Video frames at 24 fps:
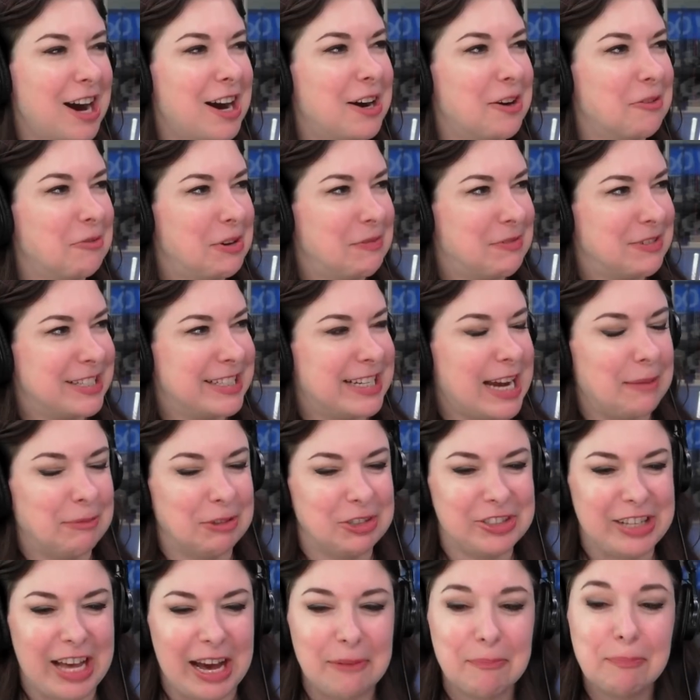Uh, we've
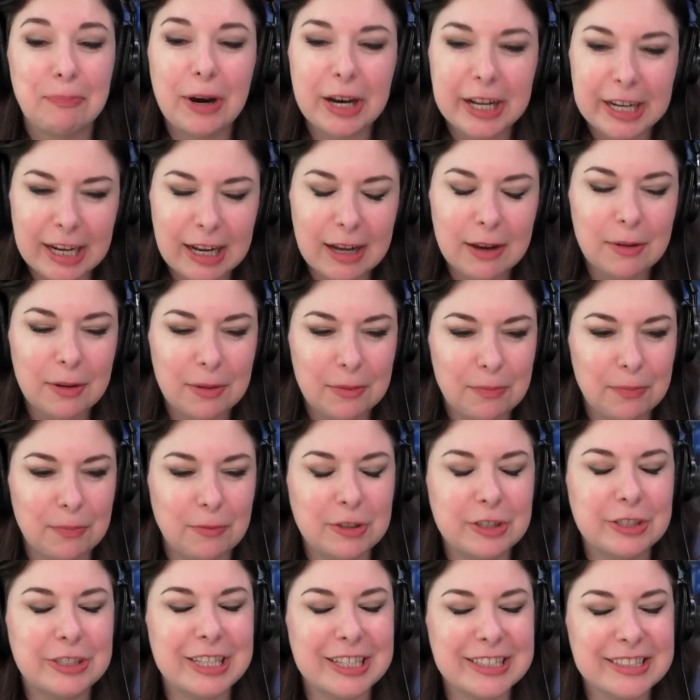established that. But uh,
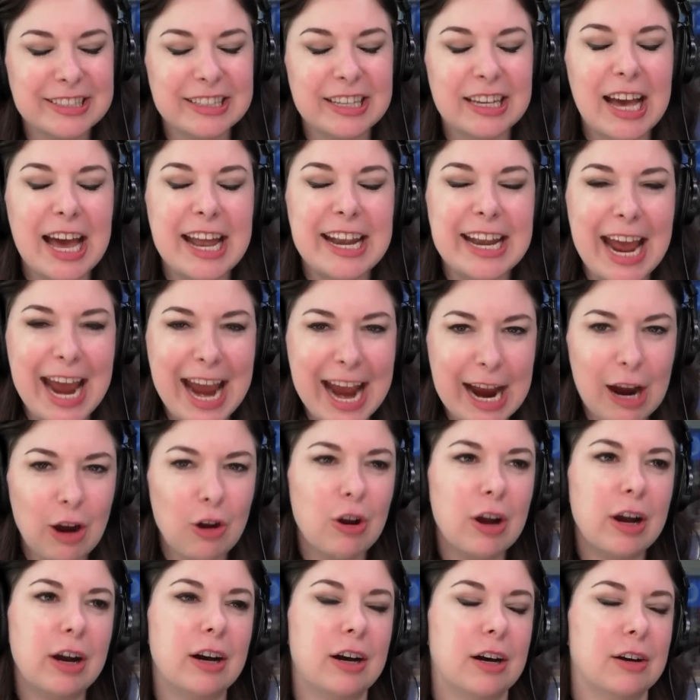does an
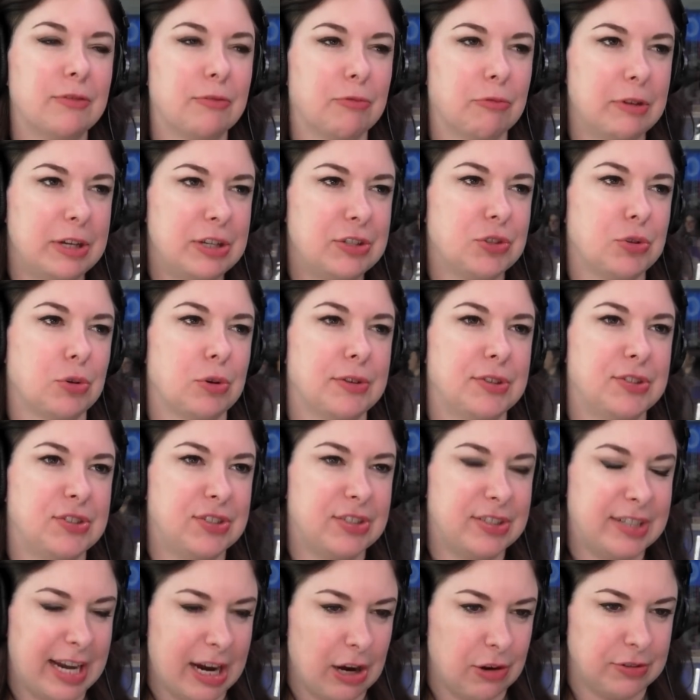era of resource
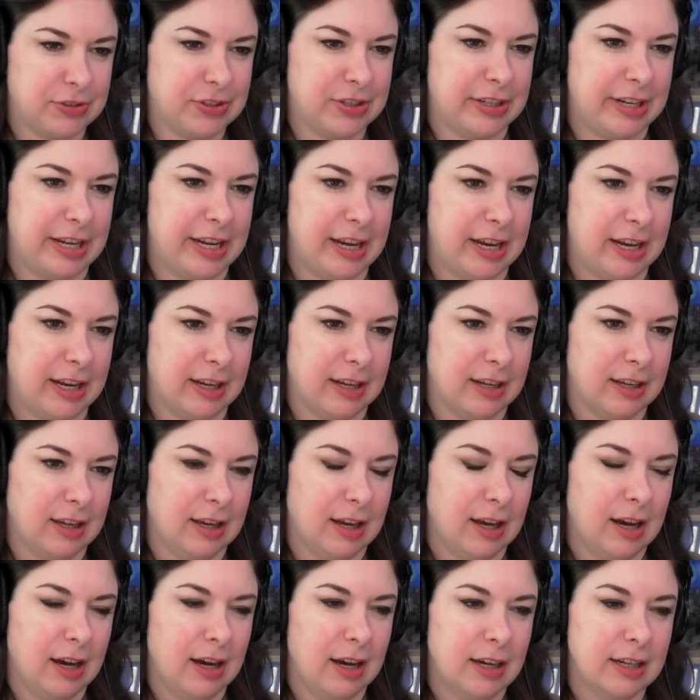scarcity
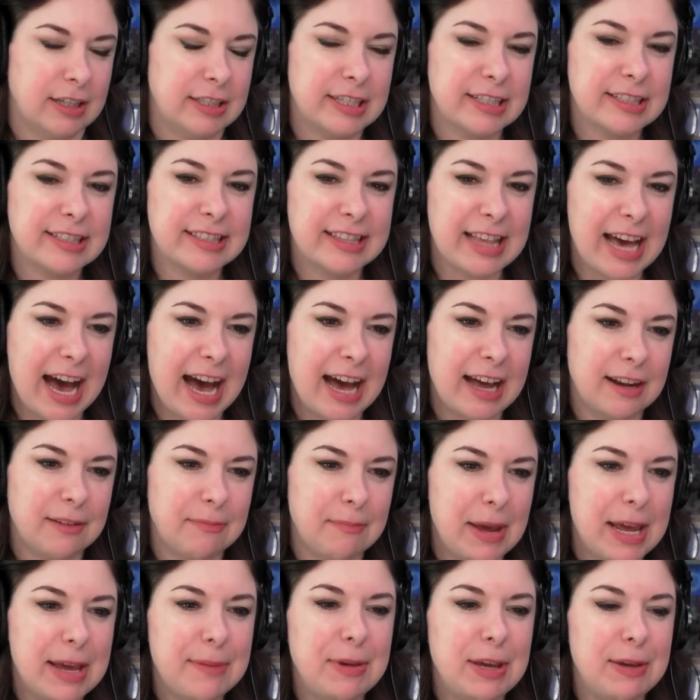does that
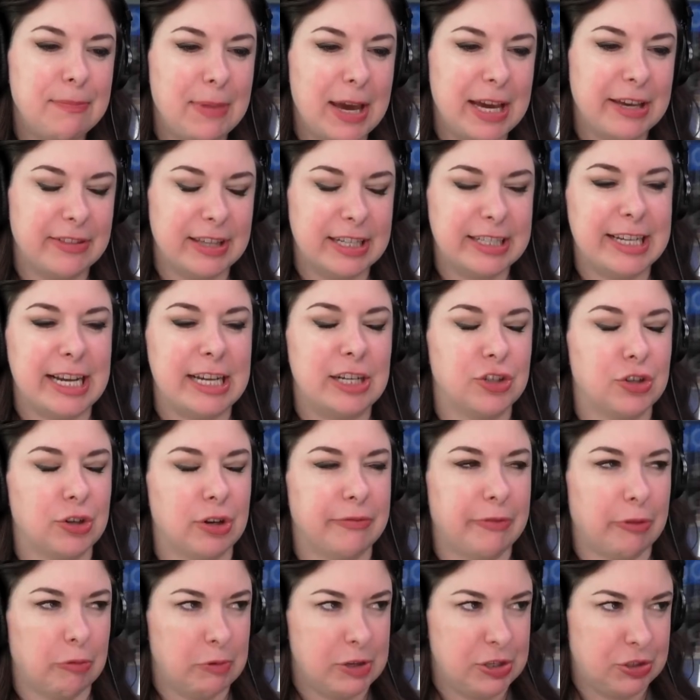maybe make the danger
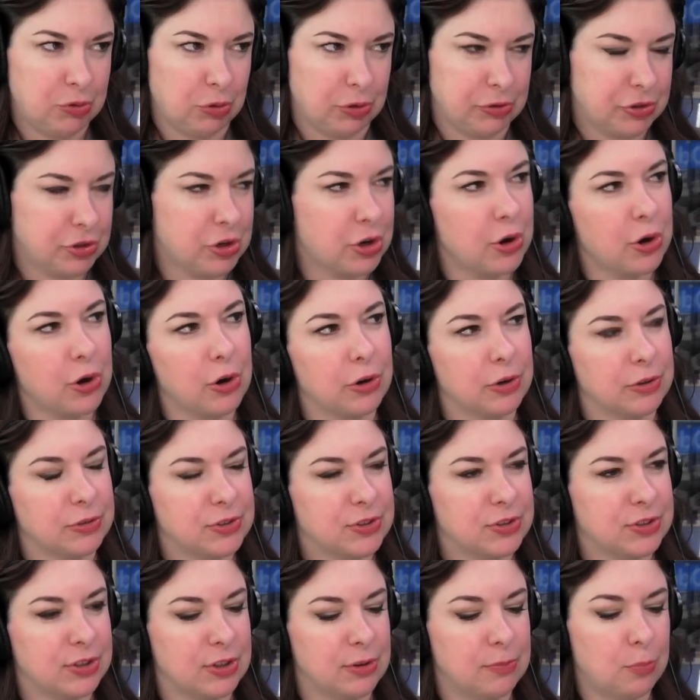of a resource
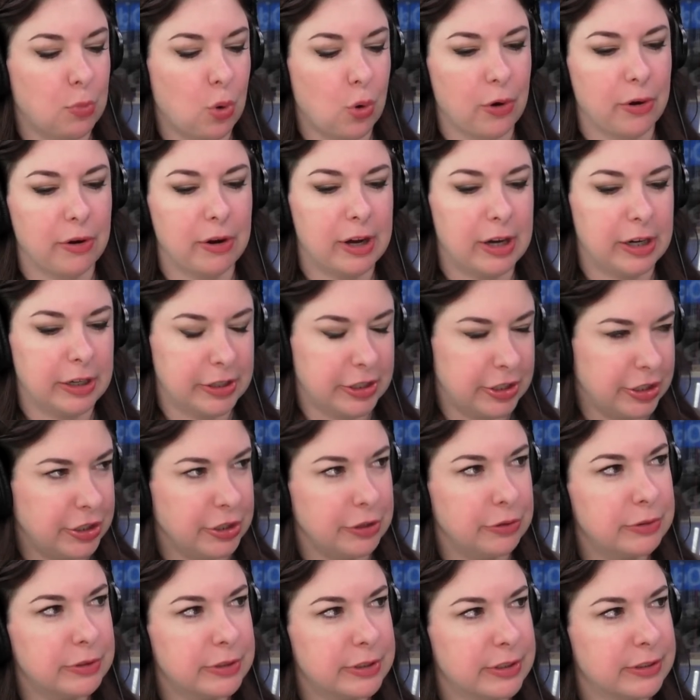curse more
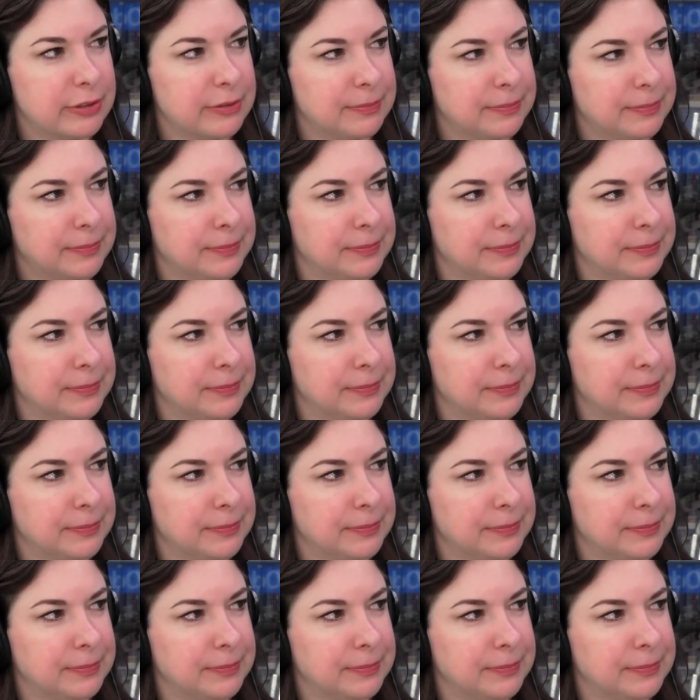acute?